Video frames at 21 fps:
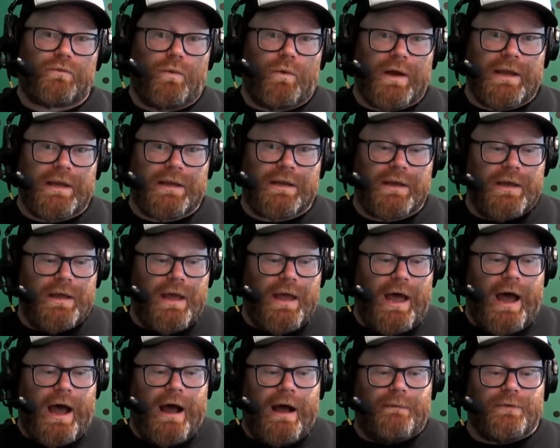week,
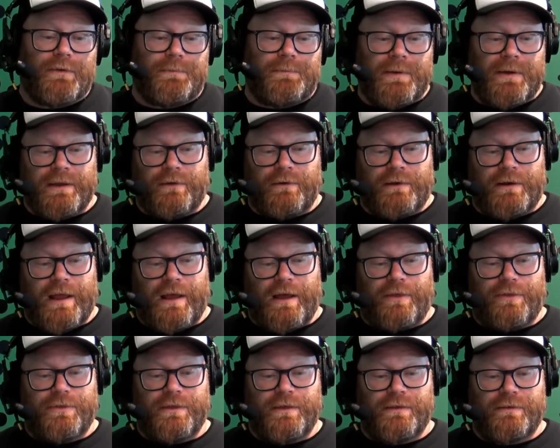depending on how
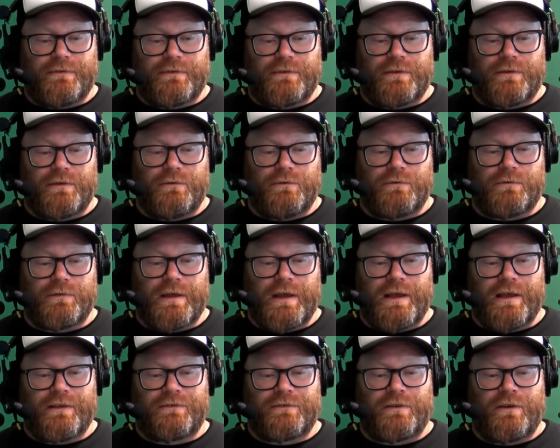things can look
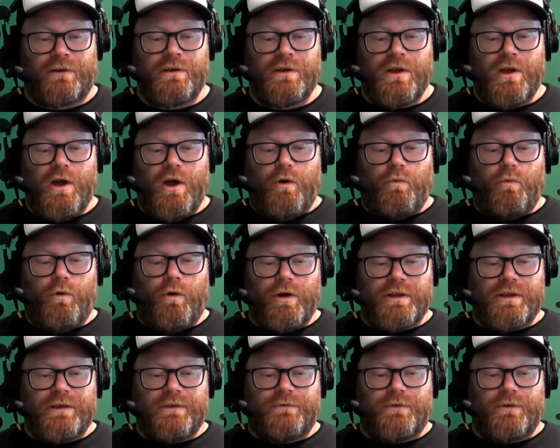there. So
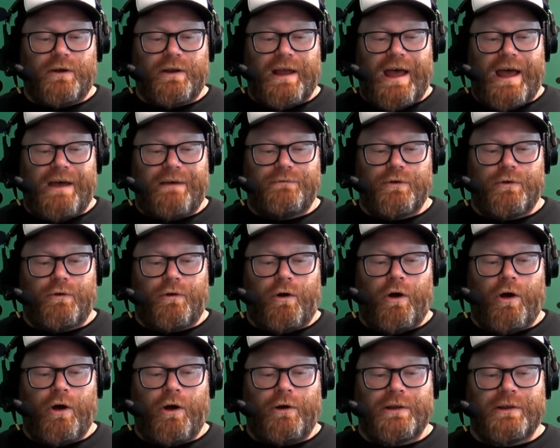what you've got to have your
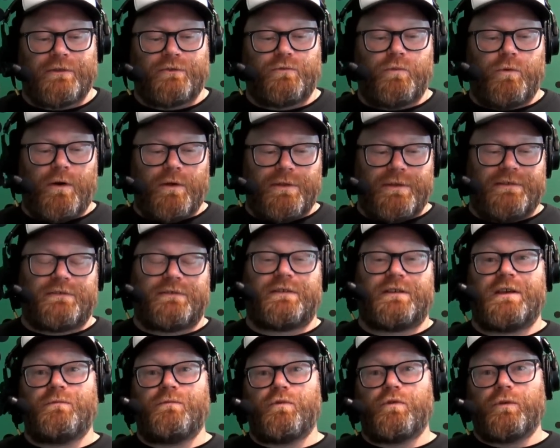eye on is what this
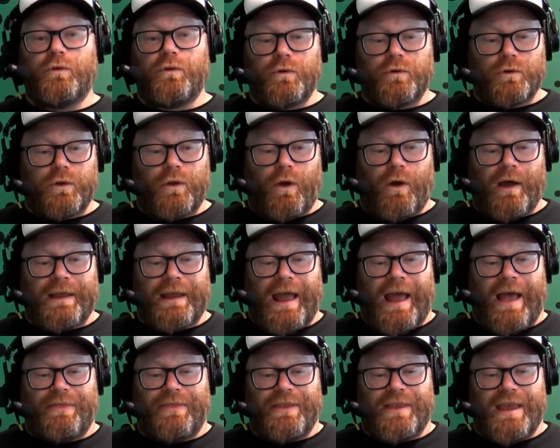team will look like
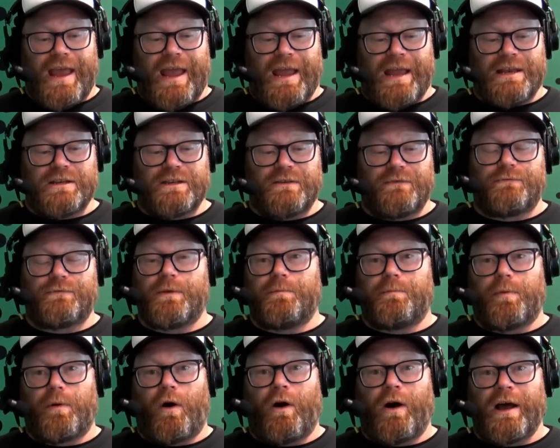at the end of the
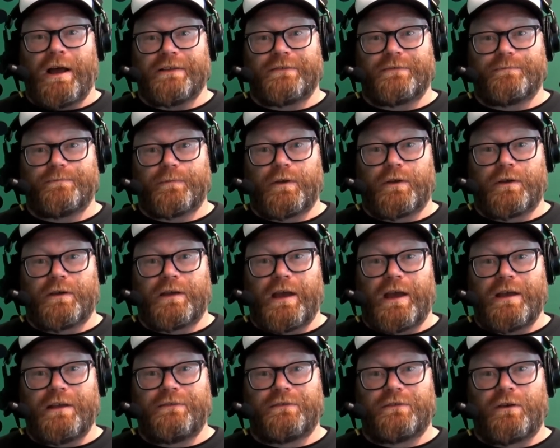buys.
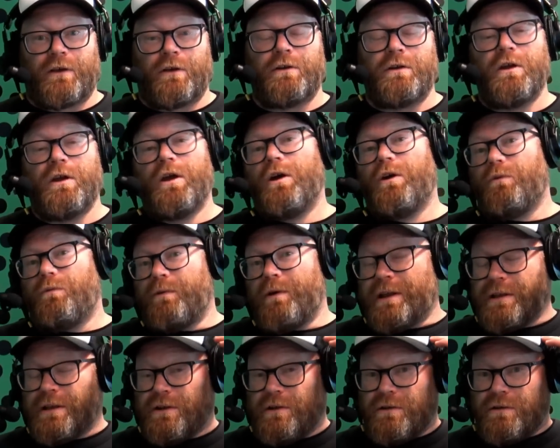Okay, so
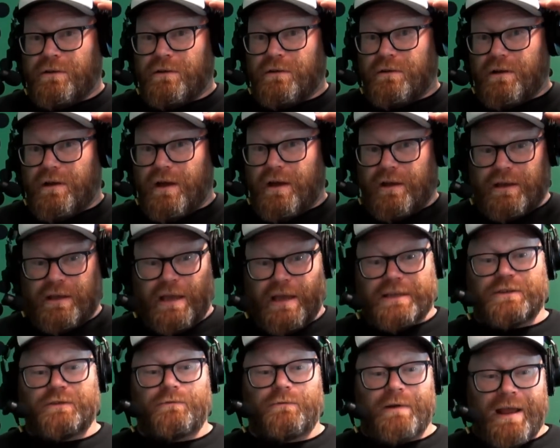when you
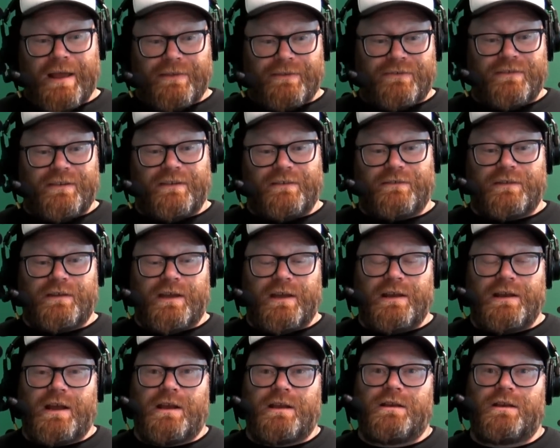get to round
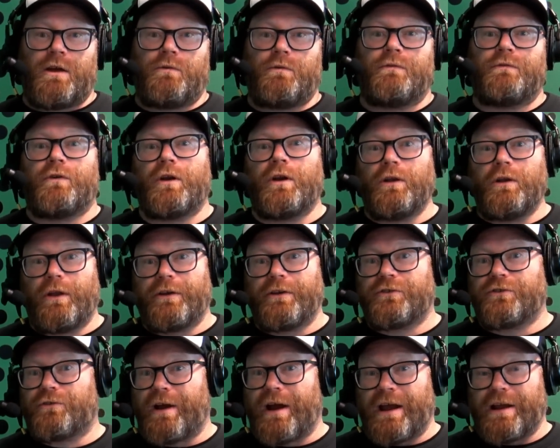16, and no, we've got a lot
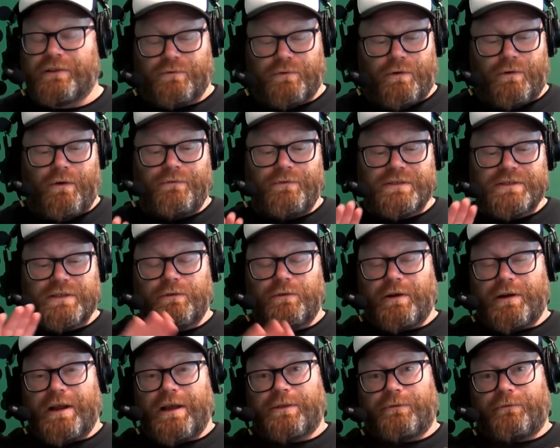of trades. Well, obviously
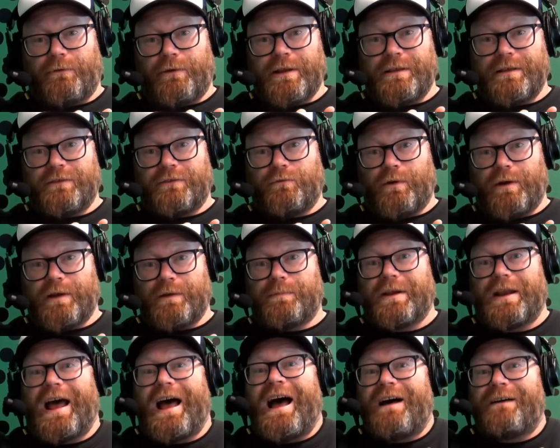got our 3 this week,
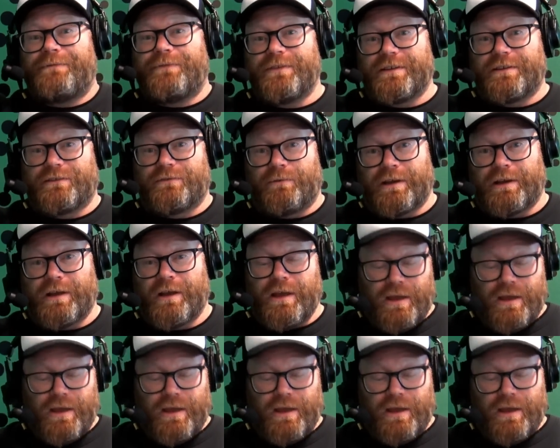but after this week,